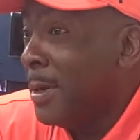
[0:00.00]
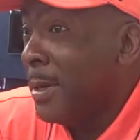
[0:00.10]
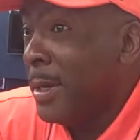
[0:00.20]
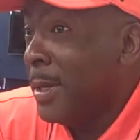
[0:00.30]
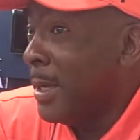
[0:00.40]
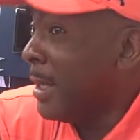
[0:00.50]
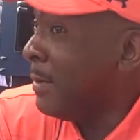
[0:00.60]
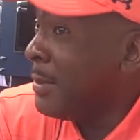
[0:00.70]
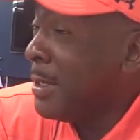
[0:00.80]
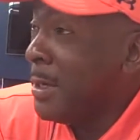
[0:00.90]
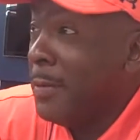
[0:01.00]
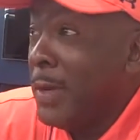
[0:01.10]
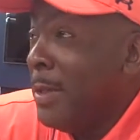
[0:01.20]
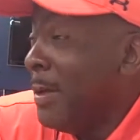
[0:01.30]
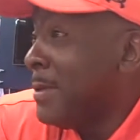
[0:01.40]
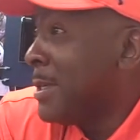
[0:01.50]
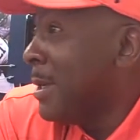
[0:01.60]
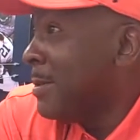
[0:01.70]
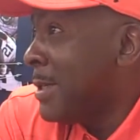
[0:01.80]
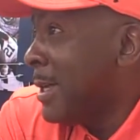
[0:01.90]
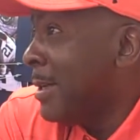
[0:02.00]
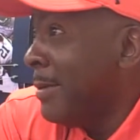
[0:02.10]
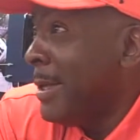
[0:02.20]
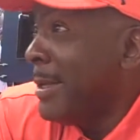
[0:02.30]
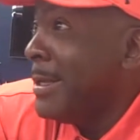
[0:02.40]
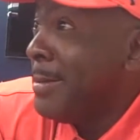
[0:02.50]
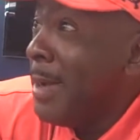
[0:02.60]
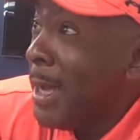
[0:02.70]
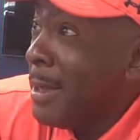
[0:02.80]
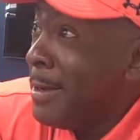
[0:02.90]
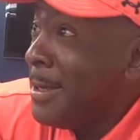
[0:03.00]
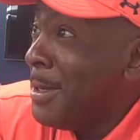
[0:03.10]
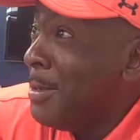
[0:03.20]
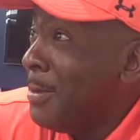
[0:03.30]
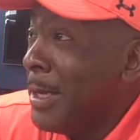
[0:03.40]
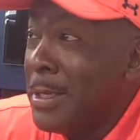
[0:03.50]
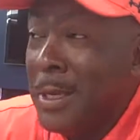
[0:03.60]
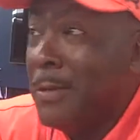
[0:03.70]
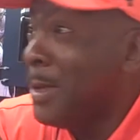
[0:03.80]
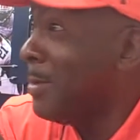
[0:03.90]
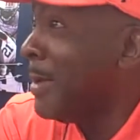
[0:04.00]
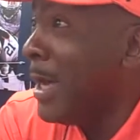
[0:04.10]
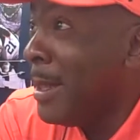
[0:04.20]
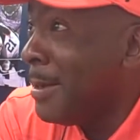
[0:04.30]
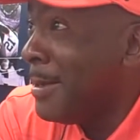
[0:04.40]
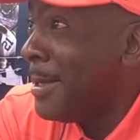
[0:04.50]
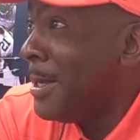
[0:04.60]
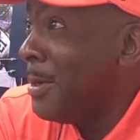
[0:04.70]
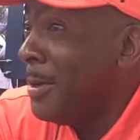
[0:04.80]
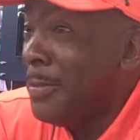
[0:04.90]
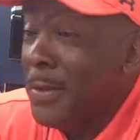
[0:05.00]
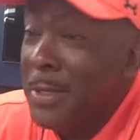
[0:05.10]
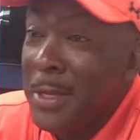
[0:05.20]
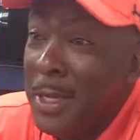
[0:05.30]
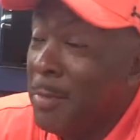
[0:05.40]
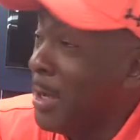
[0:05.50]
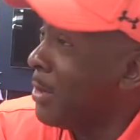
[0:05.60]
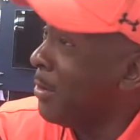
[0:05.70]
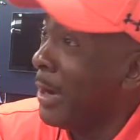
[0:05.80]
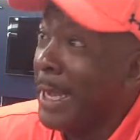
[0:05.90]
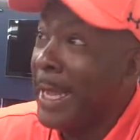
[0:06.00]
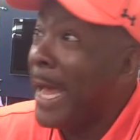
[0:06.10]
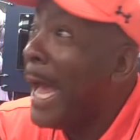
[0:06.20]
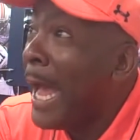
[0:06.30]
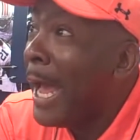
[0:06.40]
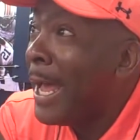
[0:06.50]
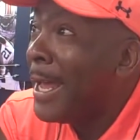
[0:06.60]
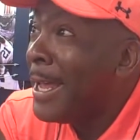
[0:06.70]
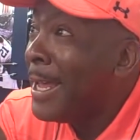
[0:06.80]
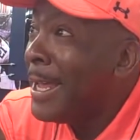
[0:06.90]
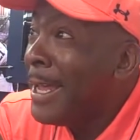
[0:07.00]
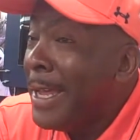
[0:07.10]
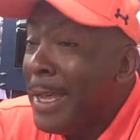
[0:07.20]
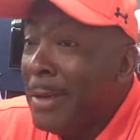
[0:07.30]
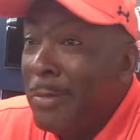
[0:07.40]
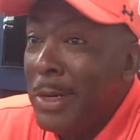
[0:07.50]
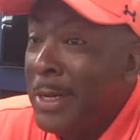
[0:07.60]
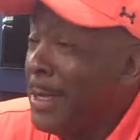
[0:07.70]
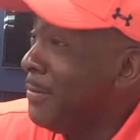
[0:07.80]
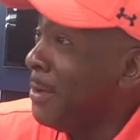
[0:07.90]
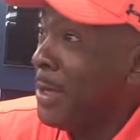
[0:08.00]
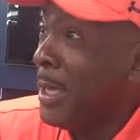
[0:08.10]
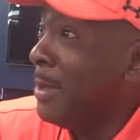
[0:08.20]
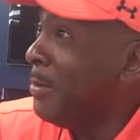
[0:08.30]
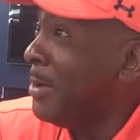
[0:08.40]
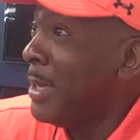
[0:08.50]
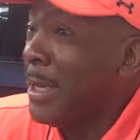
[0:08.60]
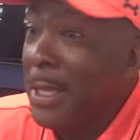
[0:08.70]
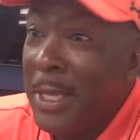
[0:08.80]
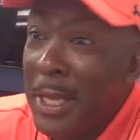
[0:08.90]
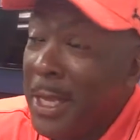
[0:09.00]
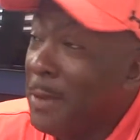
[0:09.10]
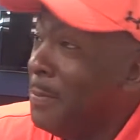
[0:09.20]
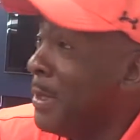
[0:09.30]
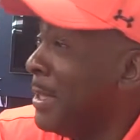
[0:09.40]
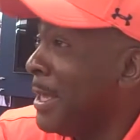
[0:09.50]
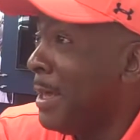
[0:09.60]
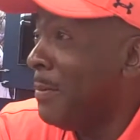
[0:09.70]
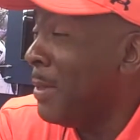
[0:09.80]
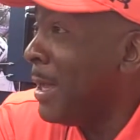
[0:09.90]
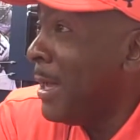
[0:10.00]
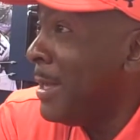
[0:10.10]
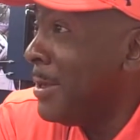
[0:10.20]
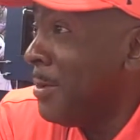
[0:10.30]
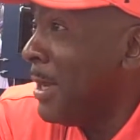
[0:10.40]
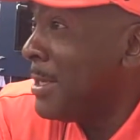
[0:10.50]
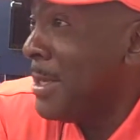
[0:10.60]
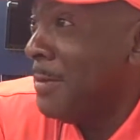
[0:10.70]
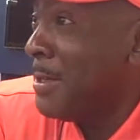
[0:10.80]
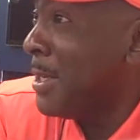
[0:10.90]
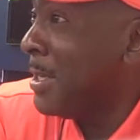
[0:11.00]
Yeah, they got to have the skill. If they don't have the skill set, it really doesn't matter. The rest of it don't matter. If he can be a great guy, but if you can't win, and you can't compete, you can't play, the rest of it